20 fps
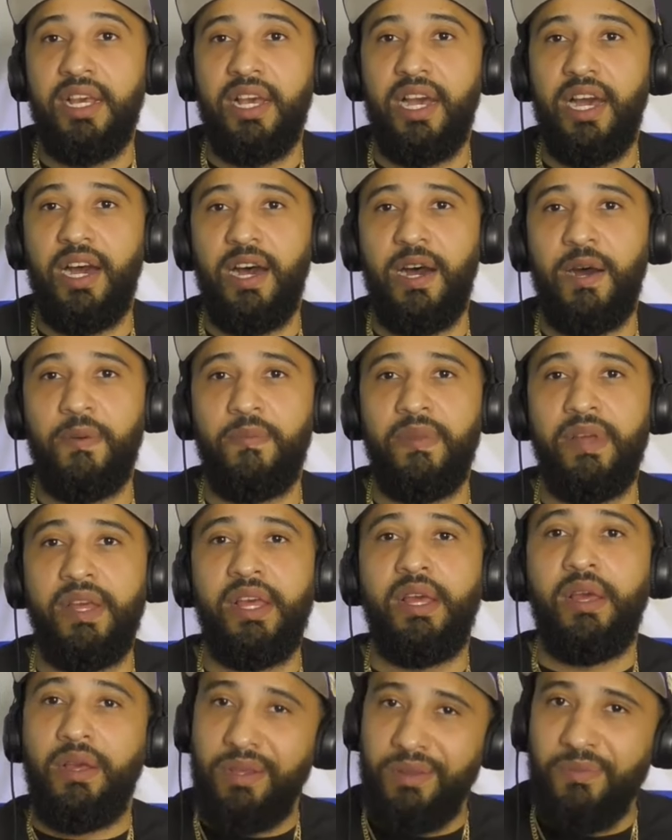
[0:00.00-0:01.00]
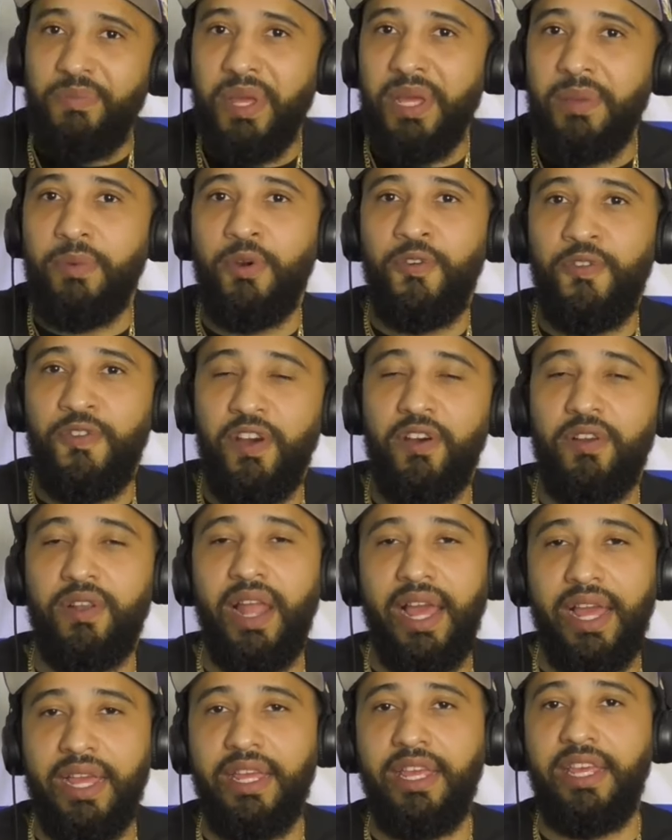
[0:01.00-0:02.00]
Um, people felt
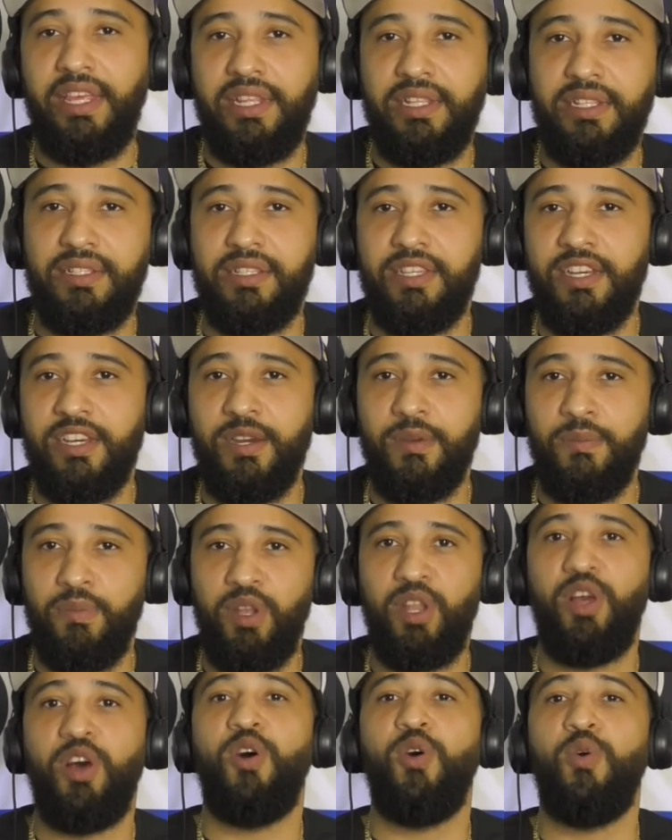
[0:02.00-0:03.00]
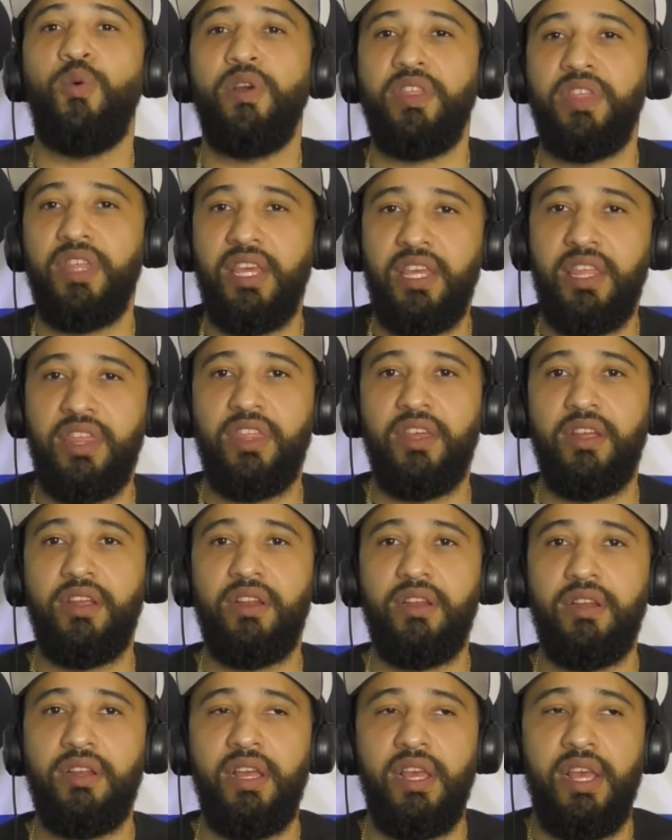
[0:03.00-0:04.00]
like he took a blow with
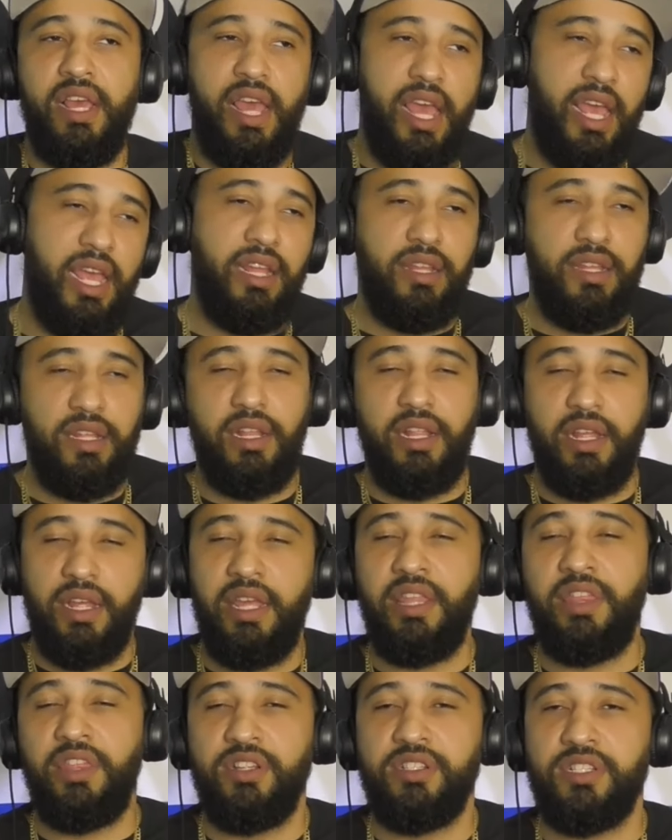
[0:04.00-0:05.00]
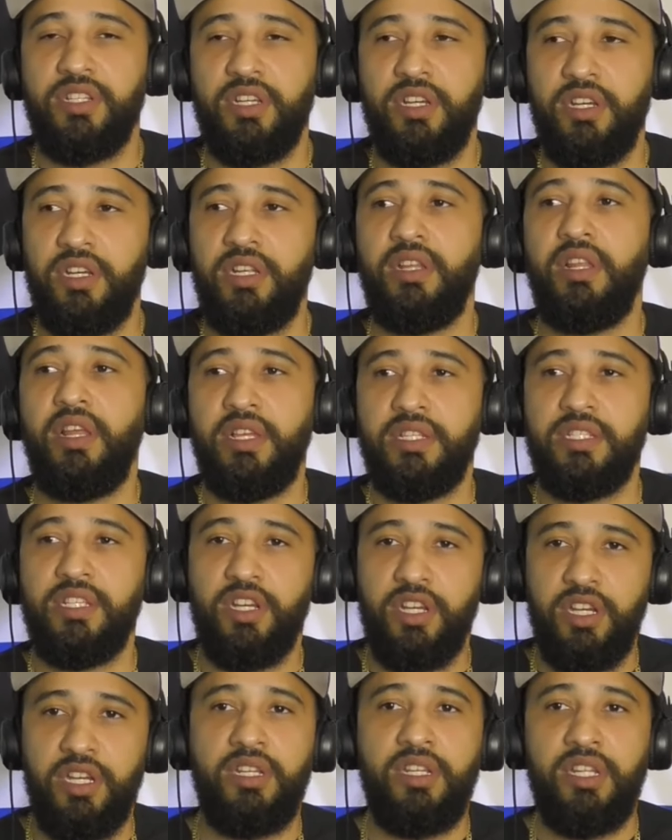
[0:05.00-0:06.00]
Ether, and uh, Ether is a good is a
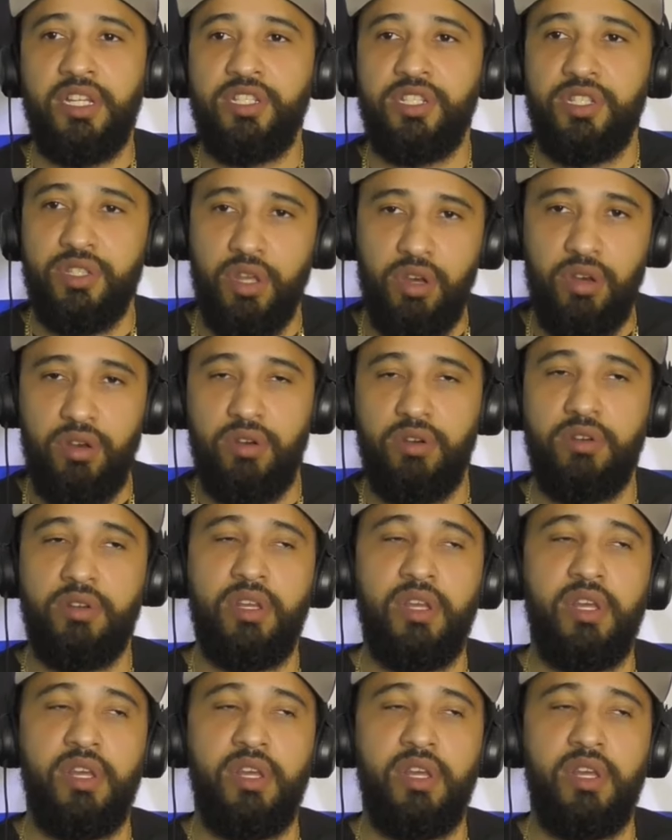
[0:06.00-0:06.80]
good dish song.